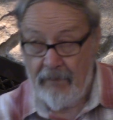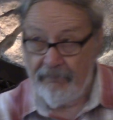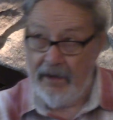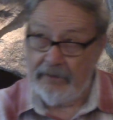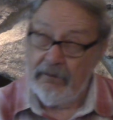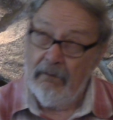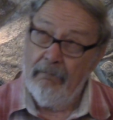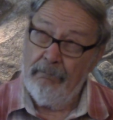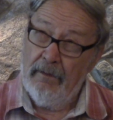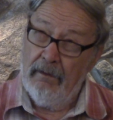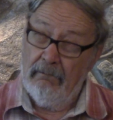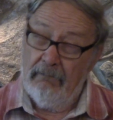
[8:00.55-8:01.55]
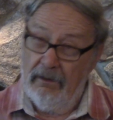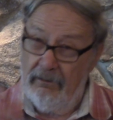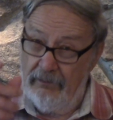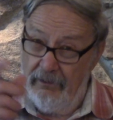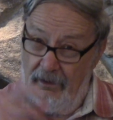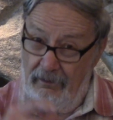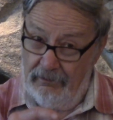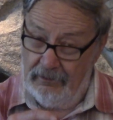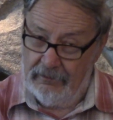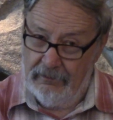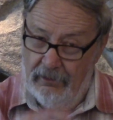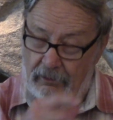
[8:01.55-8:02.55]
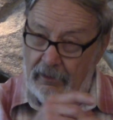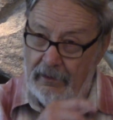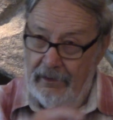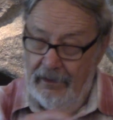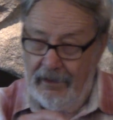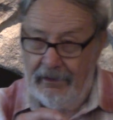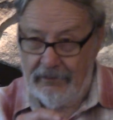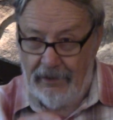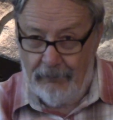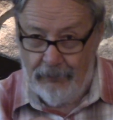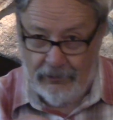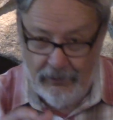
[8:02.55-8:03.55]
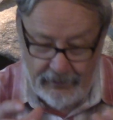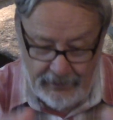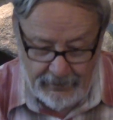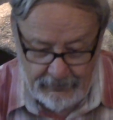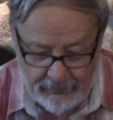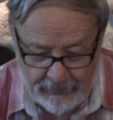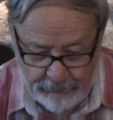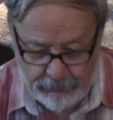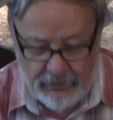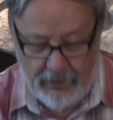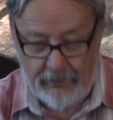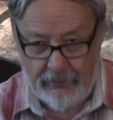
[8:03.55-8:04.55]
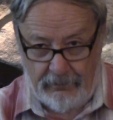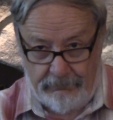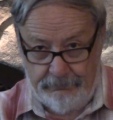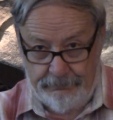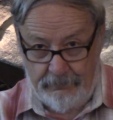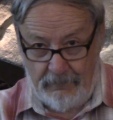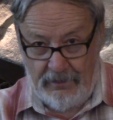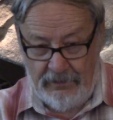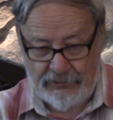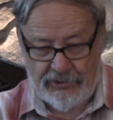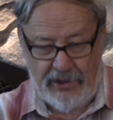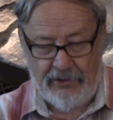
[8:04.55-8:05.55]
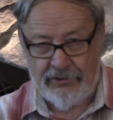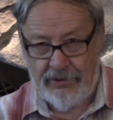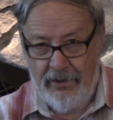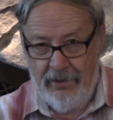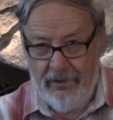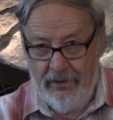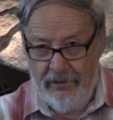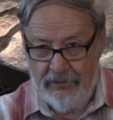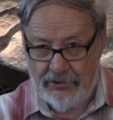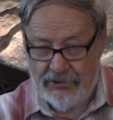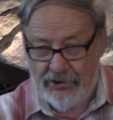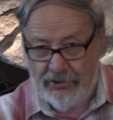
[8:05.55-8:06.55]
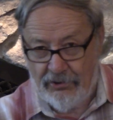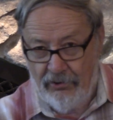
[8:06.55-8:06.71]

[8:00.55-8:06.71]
In fact, here's another thing. You know, anytime you look at a product that says this is an